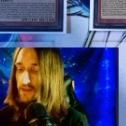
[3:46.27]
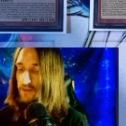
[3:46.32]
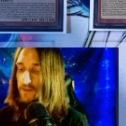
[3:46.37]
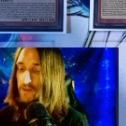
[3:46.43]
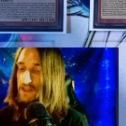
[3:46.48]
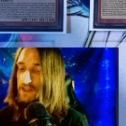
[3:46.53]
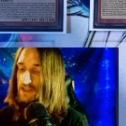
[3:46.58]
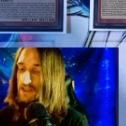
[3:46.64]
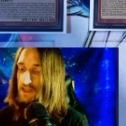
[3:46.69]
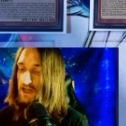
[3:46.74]

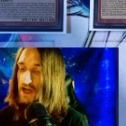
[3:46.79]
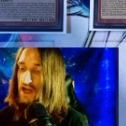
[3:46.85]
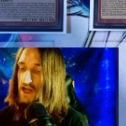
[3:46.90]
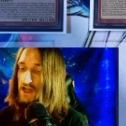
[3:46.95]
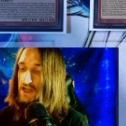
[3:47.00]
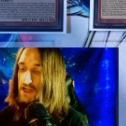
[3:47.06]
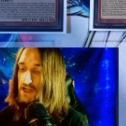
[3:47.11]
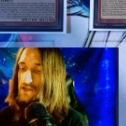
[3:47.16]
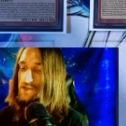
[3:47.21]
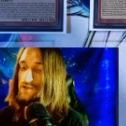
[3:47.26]
This guy
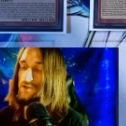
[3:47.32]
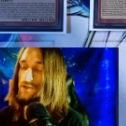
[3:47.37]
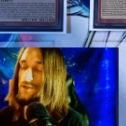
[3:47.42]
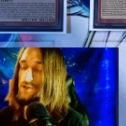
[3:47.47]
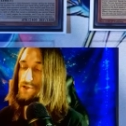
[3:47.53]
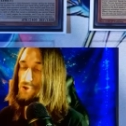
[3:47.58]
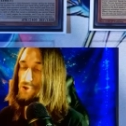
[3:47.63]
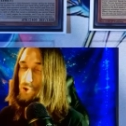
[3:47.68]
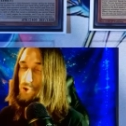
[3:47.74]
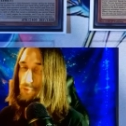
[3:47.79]
is
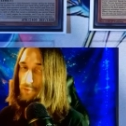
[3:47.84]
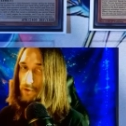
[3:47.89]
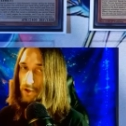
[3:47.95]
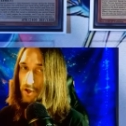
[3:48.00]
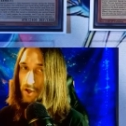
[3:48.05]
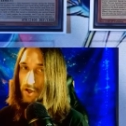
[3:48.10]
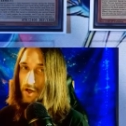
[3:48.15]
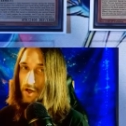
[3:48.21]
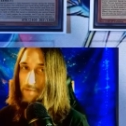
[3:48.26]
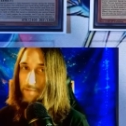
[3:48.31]
super
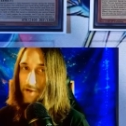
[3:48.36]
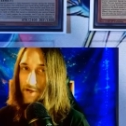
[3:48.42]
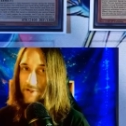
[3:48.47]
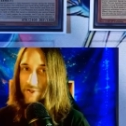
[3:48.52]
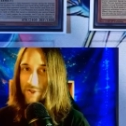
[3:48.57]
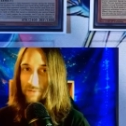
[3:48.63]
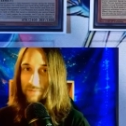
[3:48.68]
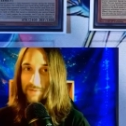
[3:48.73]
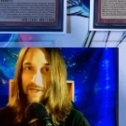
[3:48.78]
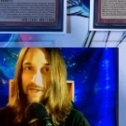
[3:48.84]
good in a
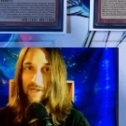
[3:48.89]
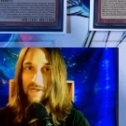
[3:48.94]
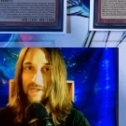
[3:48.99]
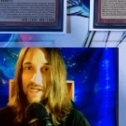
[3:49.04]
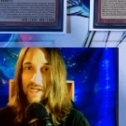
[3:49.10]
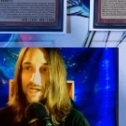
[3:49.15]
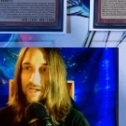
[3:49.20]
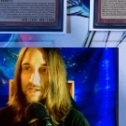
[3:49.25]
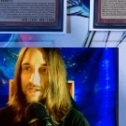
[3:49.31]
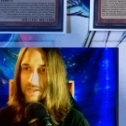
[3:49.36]
Buster Blader
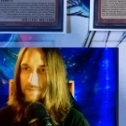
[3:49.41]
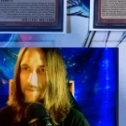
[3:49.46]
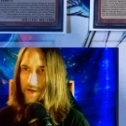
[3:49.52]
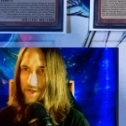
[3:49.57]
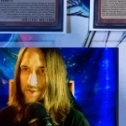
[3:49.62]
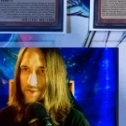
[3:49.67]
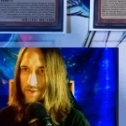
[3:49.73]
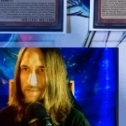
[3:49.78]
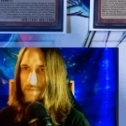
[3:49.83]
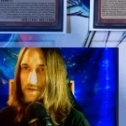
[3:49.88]
deck,
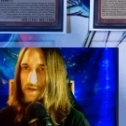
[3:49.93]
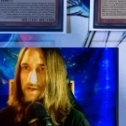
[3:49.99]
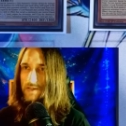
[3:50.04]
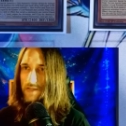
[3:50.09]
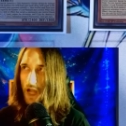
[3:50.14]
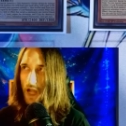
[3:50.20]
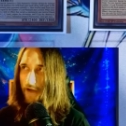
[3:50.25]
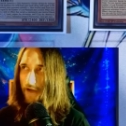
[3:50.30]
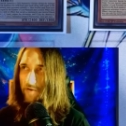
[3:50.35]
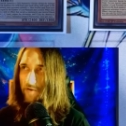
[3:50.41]
especially because
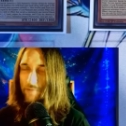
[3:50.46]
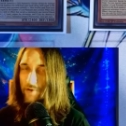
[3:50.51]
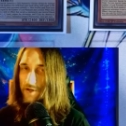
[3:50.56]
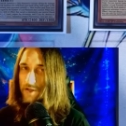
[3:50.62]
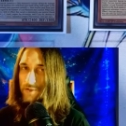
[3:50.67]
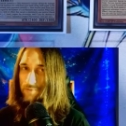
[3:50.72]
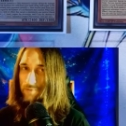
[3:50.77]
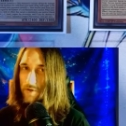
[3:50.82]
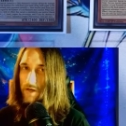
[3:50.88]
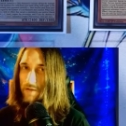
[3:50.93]

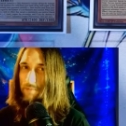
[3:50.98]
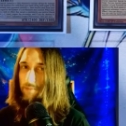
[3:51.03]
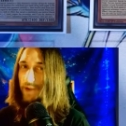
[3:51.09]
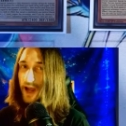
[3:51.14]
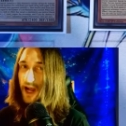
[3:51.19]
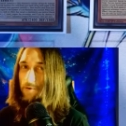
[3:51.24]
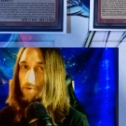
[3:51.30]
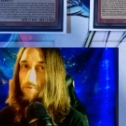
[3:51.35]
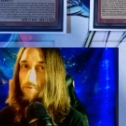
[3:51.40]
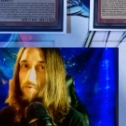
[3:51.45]
everybody's running
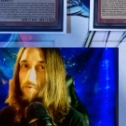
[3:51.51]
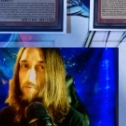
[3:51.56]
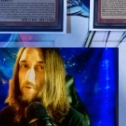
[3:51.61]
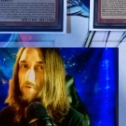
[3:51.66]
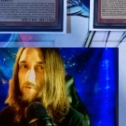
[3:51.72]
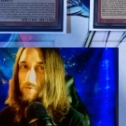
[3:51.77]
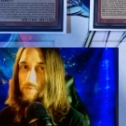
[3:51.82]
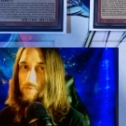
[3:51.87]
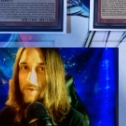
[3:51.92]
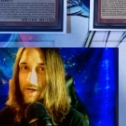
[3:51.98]
back row
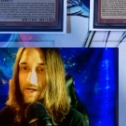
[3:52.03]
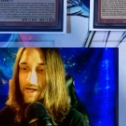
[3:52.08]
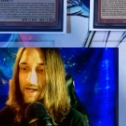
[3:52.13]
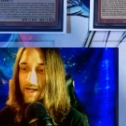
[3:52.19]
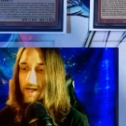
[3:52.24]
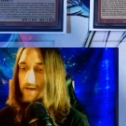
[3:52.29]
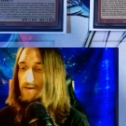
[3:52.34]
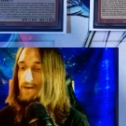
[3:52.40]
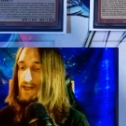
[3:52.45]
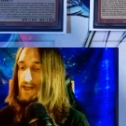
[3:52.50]
removal right now.